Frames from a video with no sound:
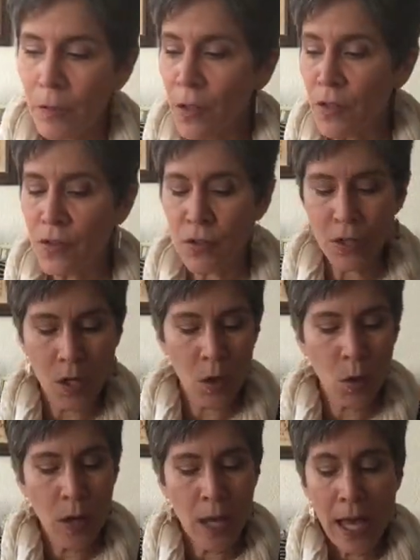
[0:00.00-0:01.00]

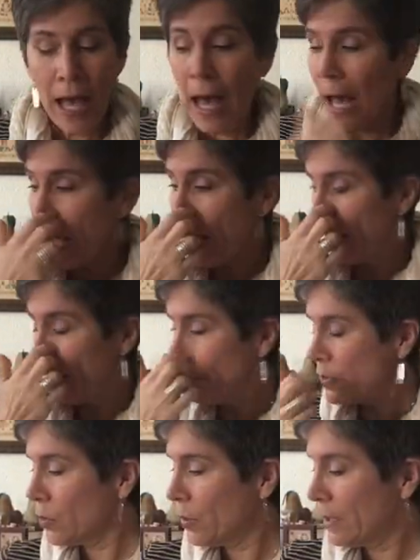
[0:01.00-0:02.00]
So I'm
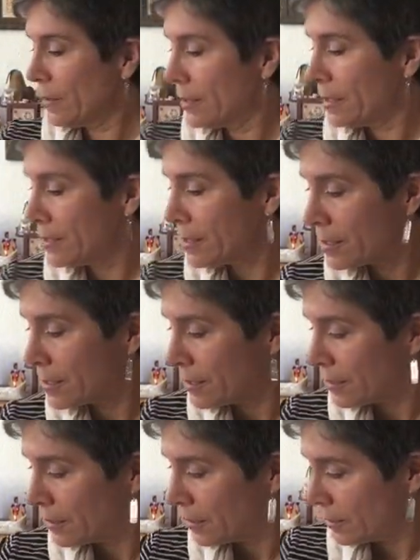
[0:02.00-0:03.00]
doing this
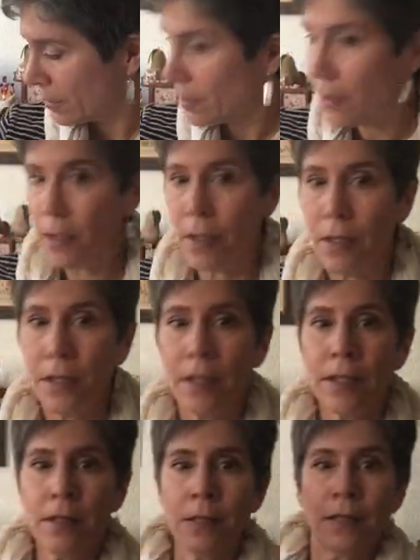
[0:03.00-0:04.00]

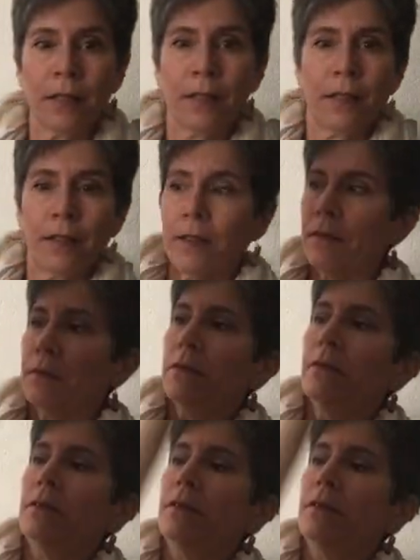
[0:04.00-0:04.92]
on, oh,